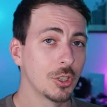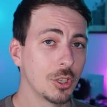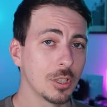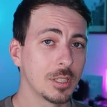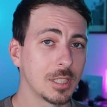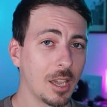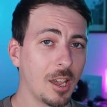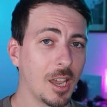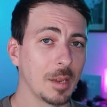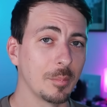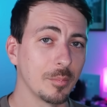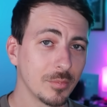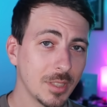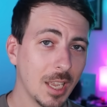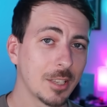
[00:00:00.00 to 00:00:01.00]
good
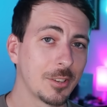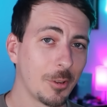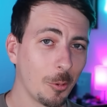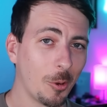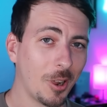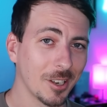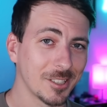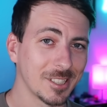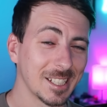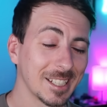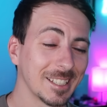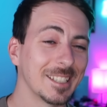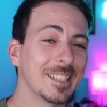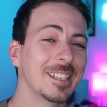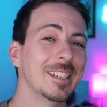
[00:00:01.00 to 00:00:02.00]
time. Thanks for
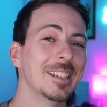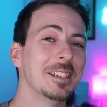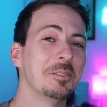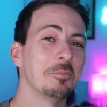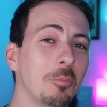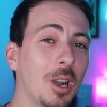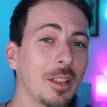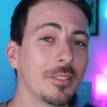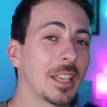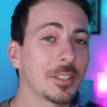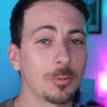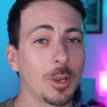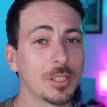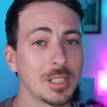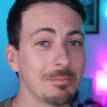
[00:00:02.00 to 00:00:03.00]
watching.
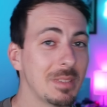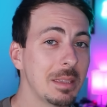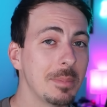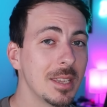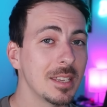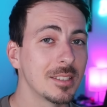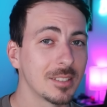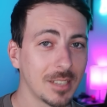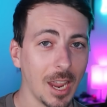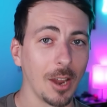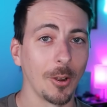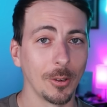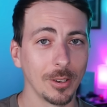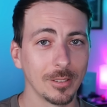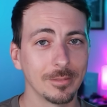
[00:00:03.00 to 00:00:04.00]
Thanks for watching me be
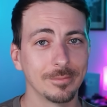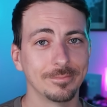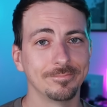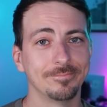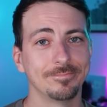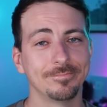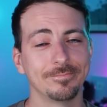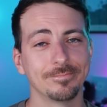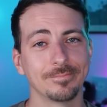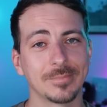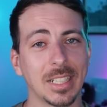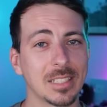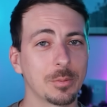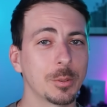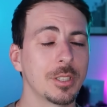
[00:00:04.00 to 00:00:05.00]
scared.
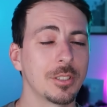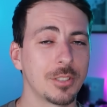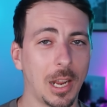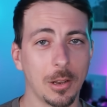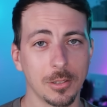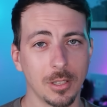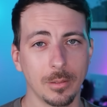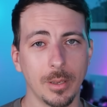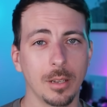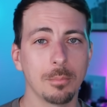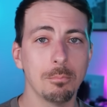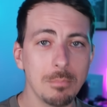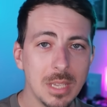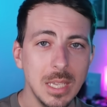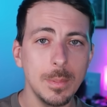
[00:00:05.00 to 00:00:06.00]
That's what this channel is all
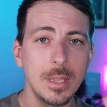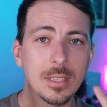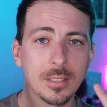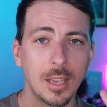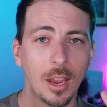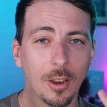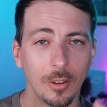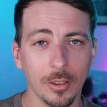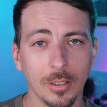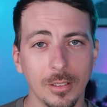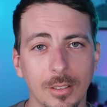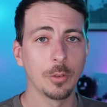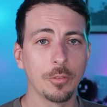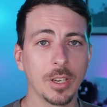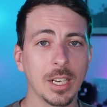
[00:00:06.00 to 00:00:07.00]
about. Me be scared.
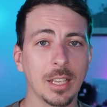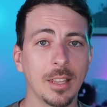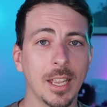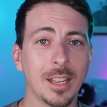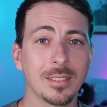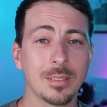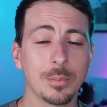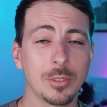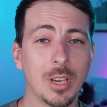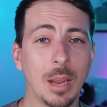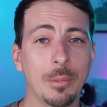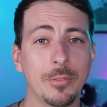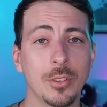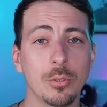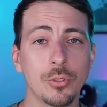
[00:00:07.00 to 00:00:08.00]
Don't forget to like and
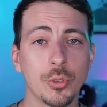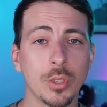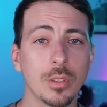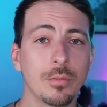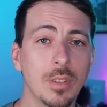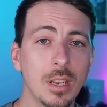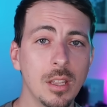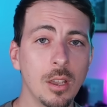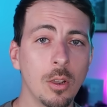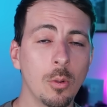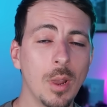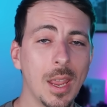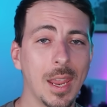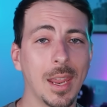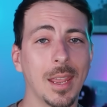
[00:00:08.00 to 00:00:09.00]
subscribe if you enjoyed the
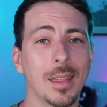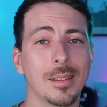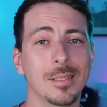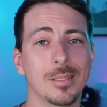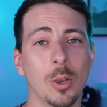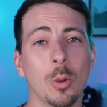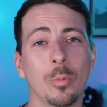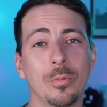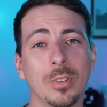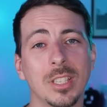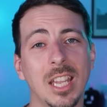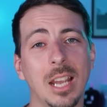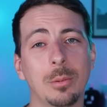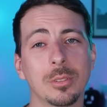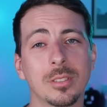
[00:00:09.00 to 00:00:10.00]
video, and
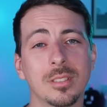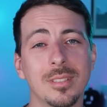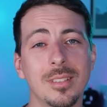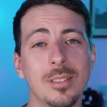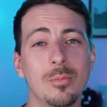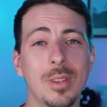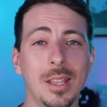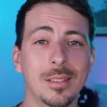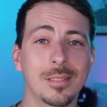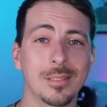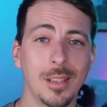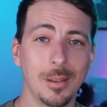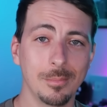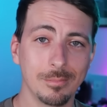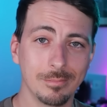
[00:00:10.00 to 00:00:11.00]
hopefully I will see you next
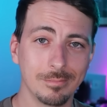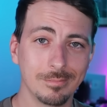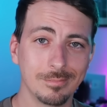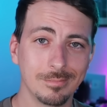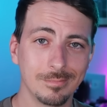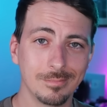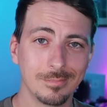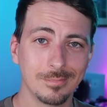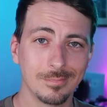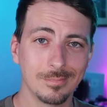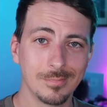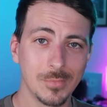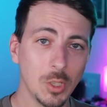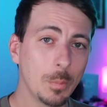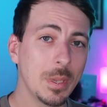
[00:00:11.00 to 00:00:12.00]
time.
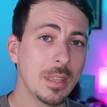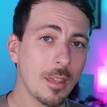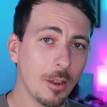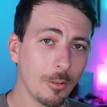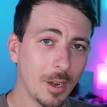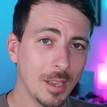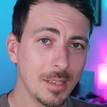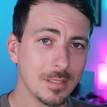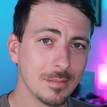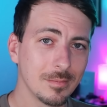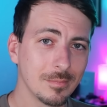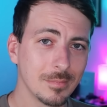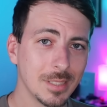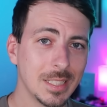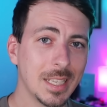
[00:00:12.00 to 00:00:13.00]
You'll be there, right?
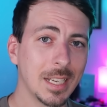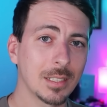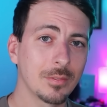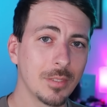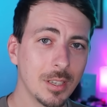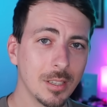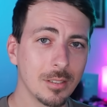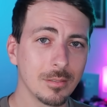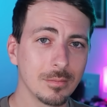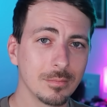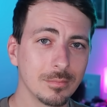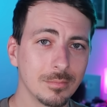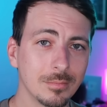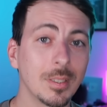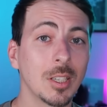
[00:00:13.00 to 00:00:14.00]
In the next video?
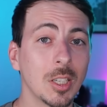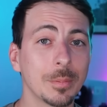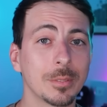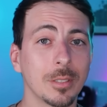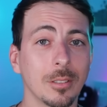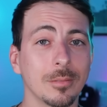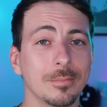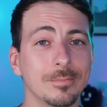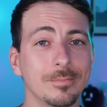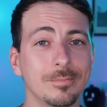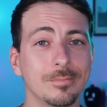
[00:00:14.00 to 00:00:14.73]
I hope so.